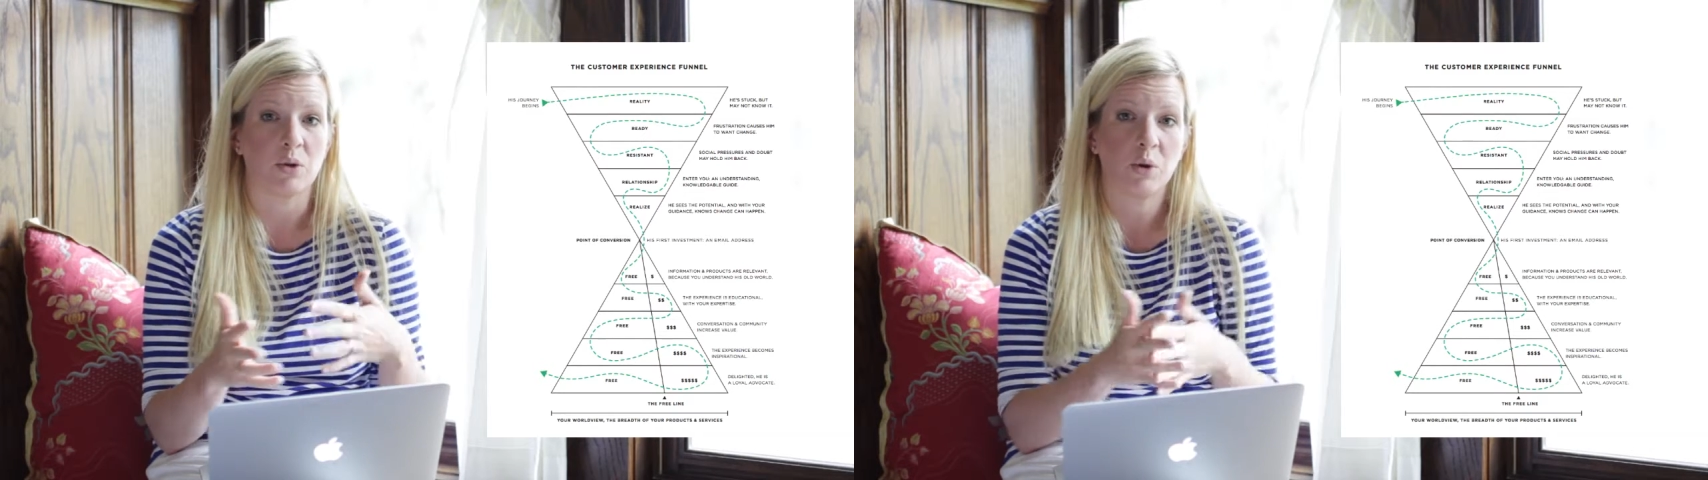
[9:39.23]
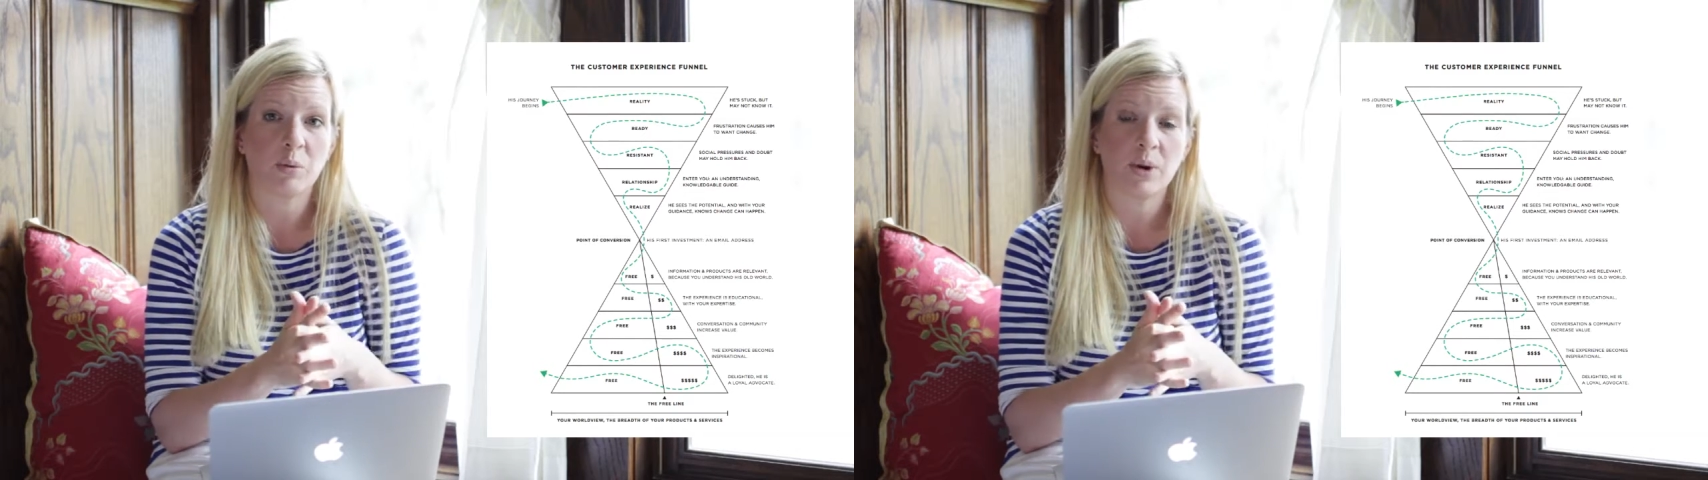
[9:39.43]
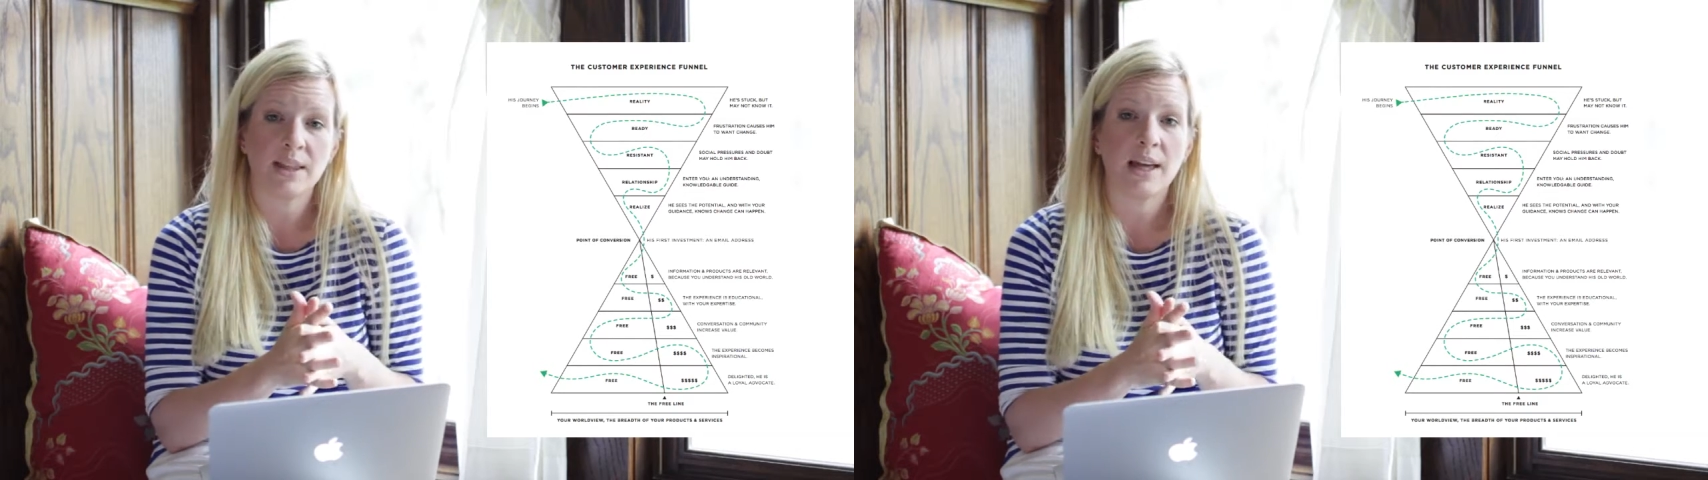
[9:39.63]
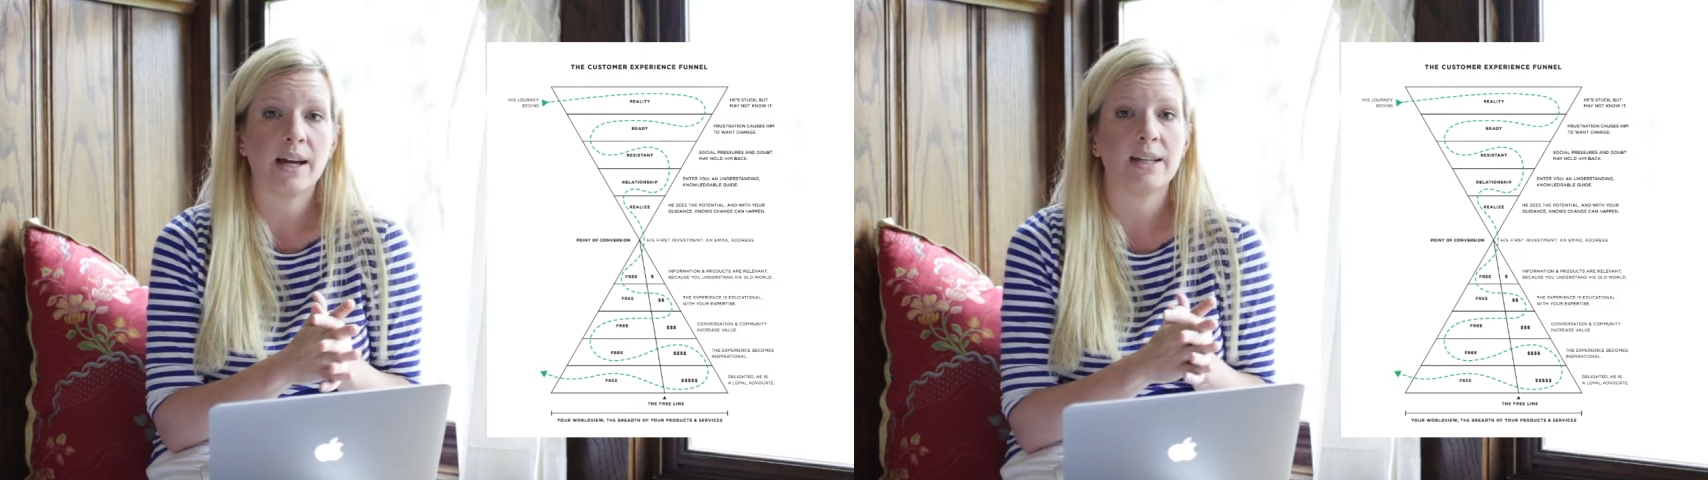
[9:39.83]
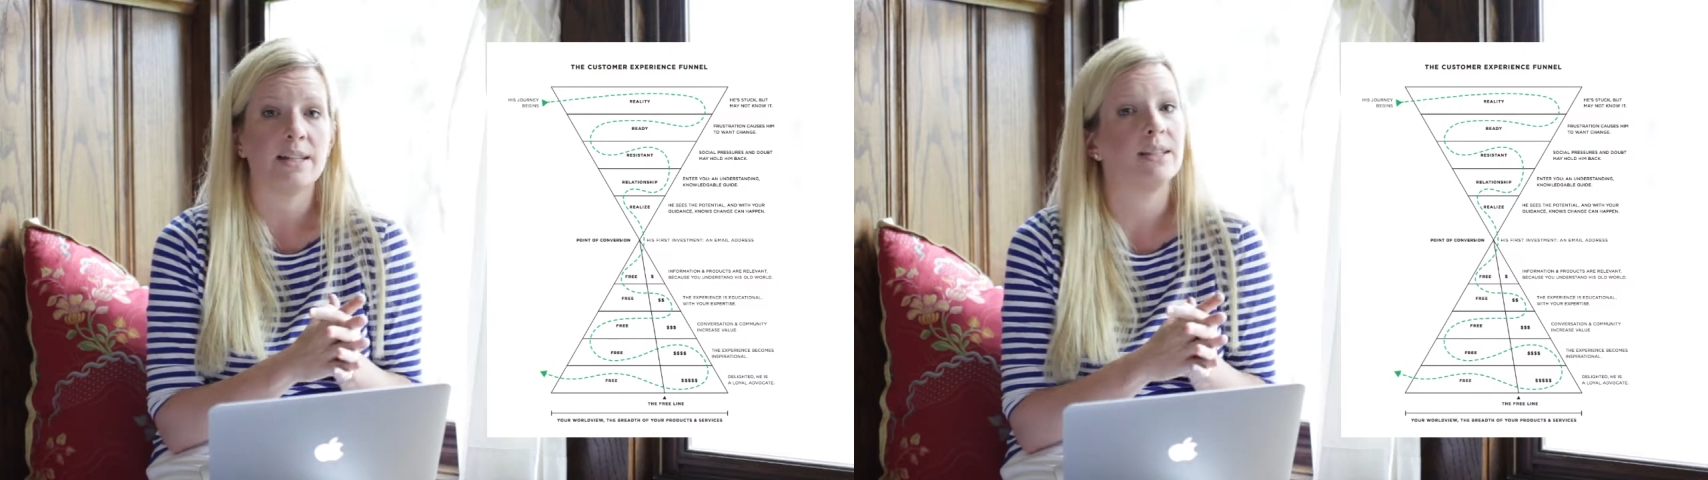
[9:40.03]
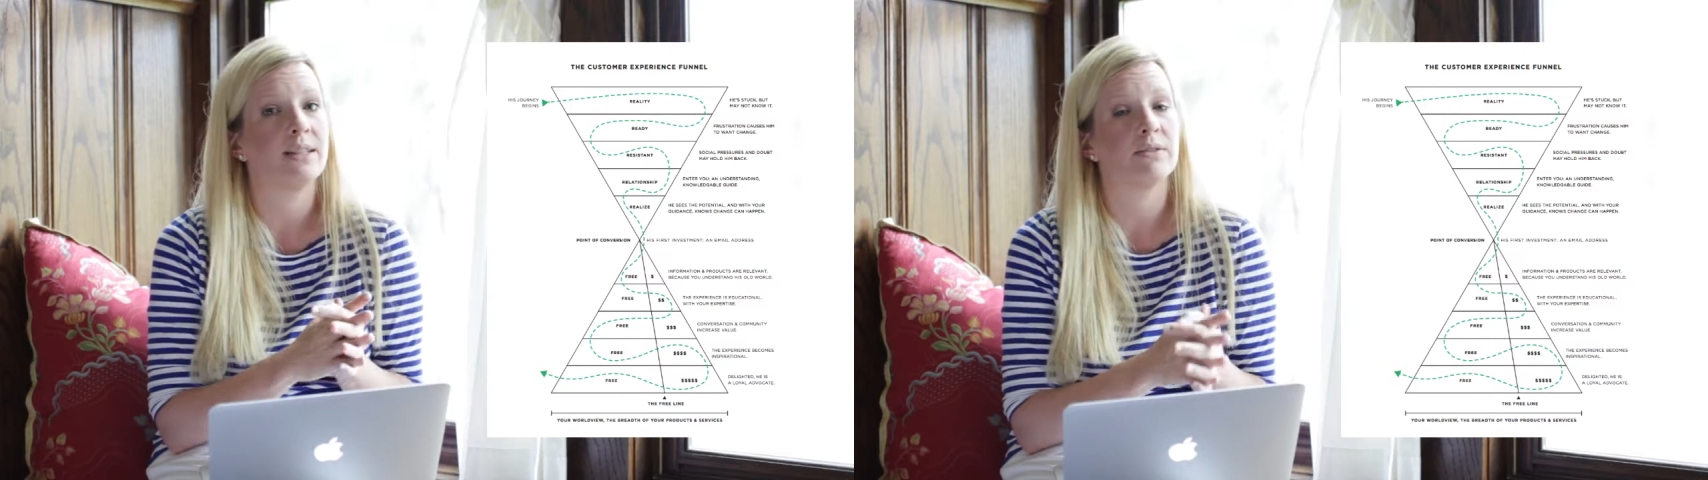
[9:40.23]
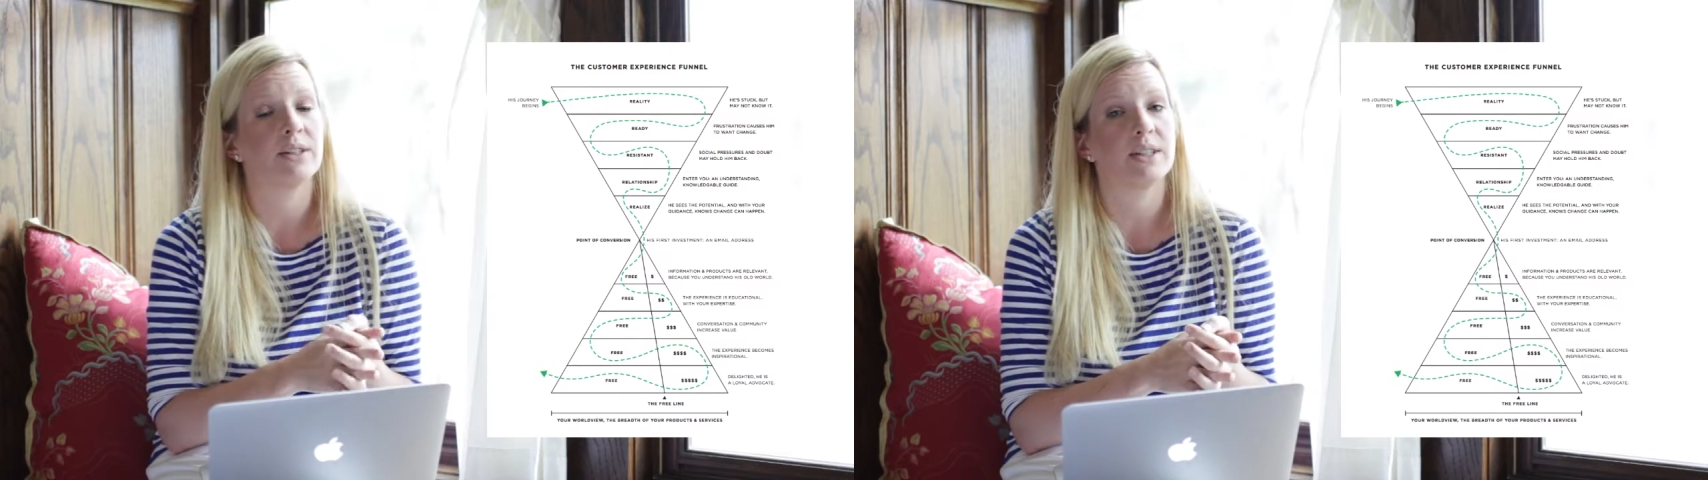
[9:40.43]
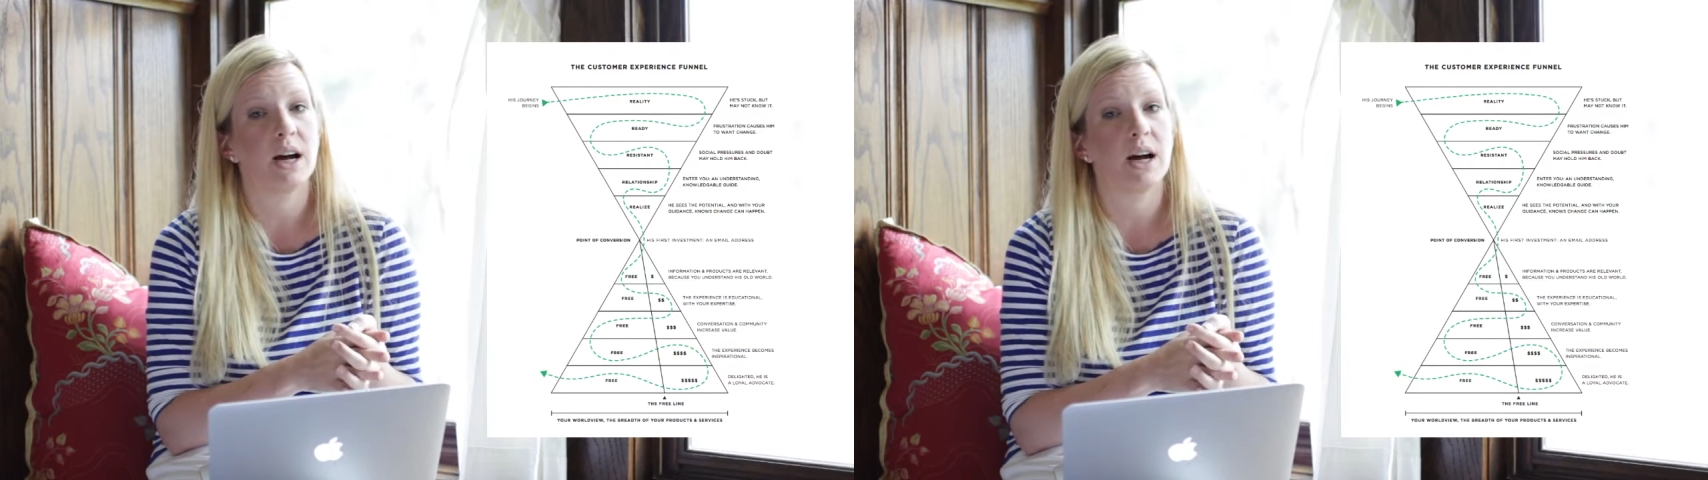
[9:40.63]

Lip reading: incorporate that into different